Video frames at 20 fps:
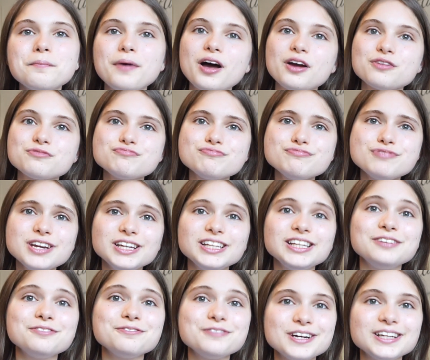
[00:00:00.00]
but I
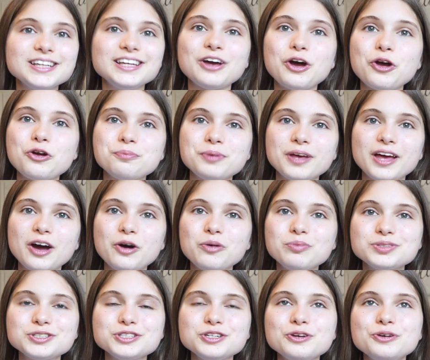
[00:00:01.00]
really hope it
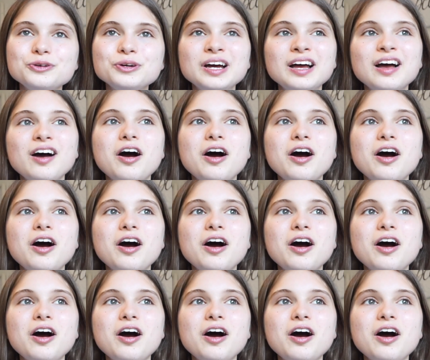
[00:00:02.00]
helps you.